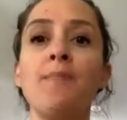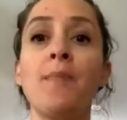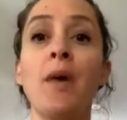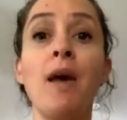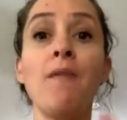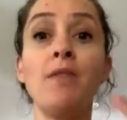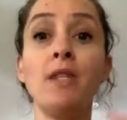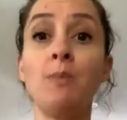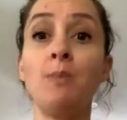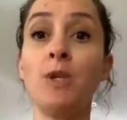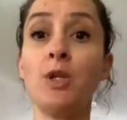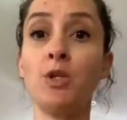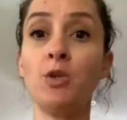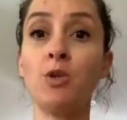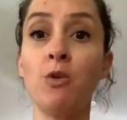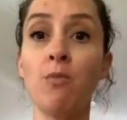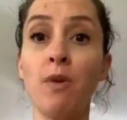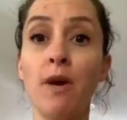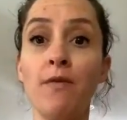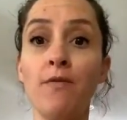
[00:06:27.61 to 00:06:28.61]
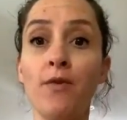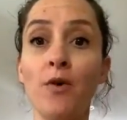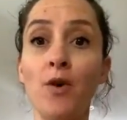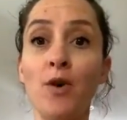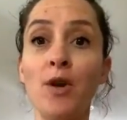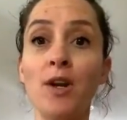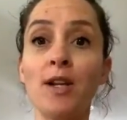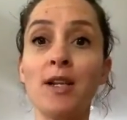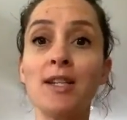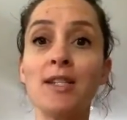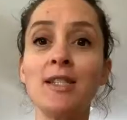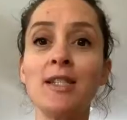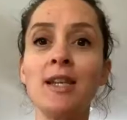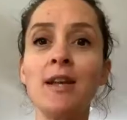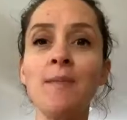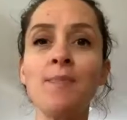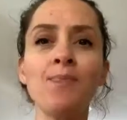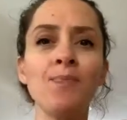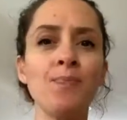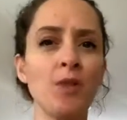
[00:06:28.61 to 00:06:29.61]
have this picture on my phone, and
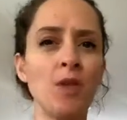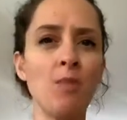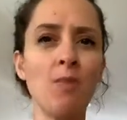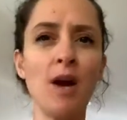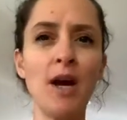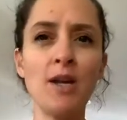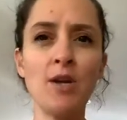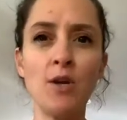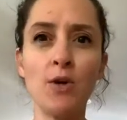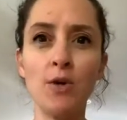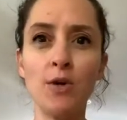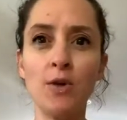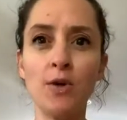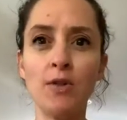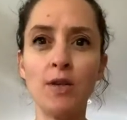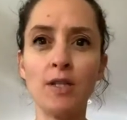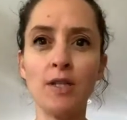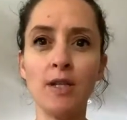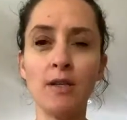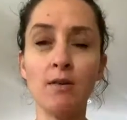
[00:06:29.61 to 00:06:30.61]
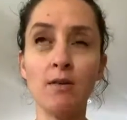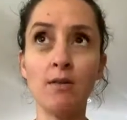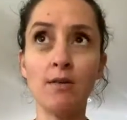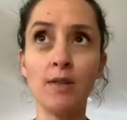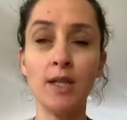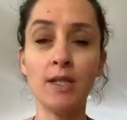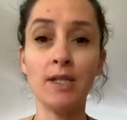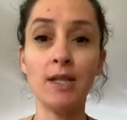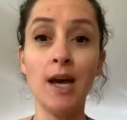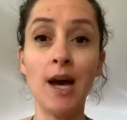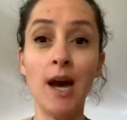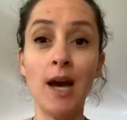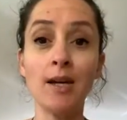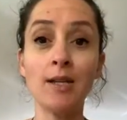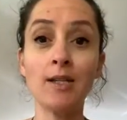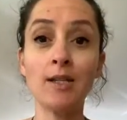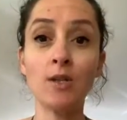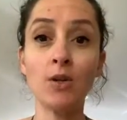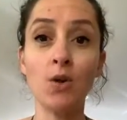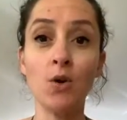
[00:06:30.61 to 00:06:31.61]
you might know there's an
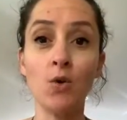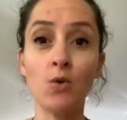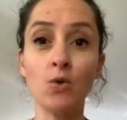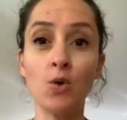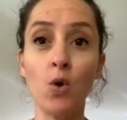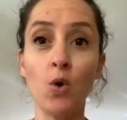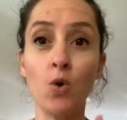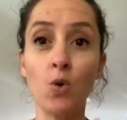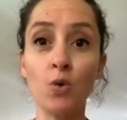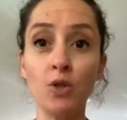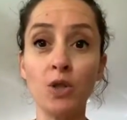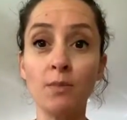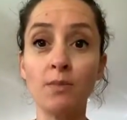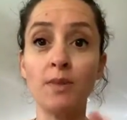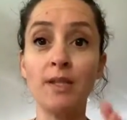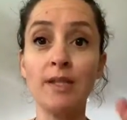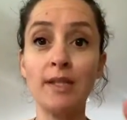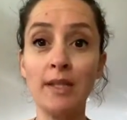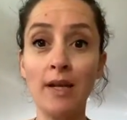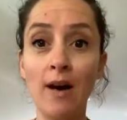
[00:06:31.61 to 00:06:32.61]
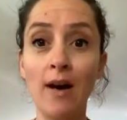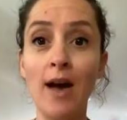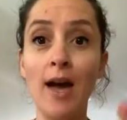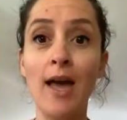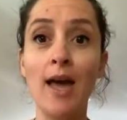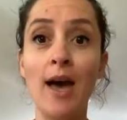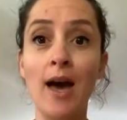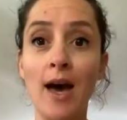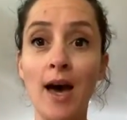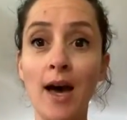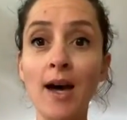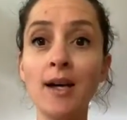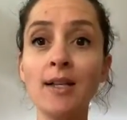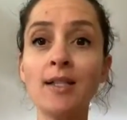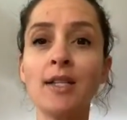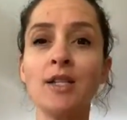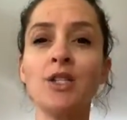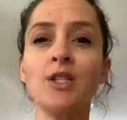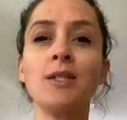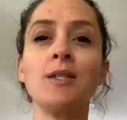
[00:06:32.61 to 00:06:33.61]
artist called Autumn Sky
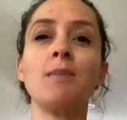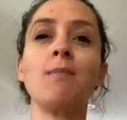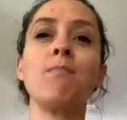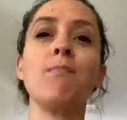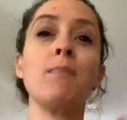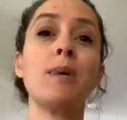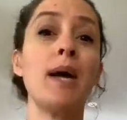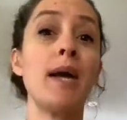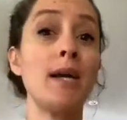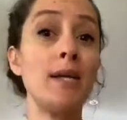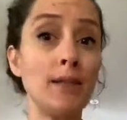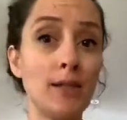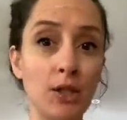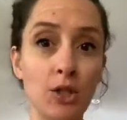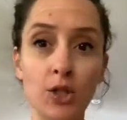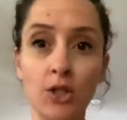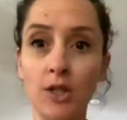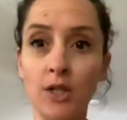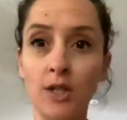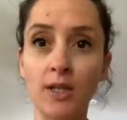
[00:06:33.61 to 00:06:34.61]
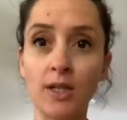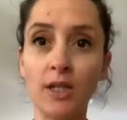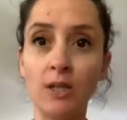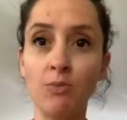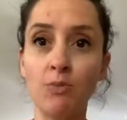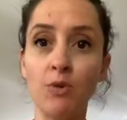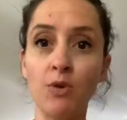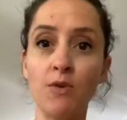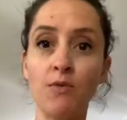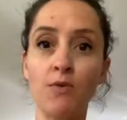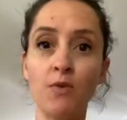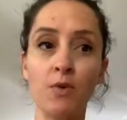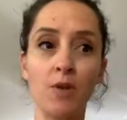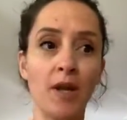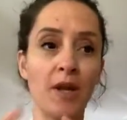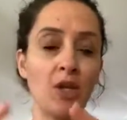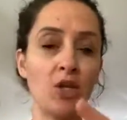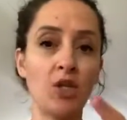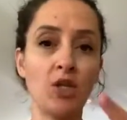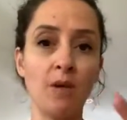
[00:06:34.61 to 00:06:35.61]
Art, and she's amazing. She does these beautiful,
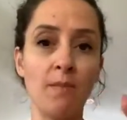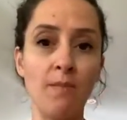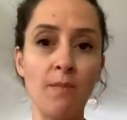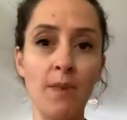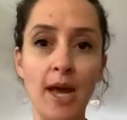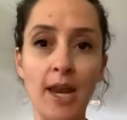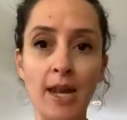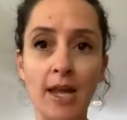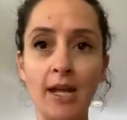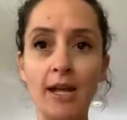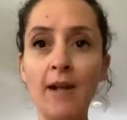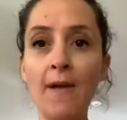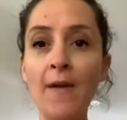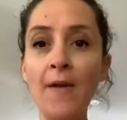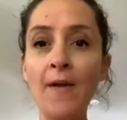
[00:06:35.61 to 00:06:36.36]
like, shamanic,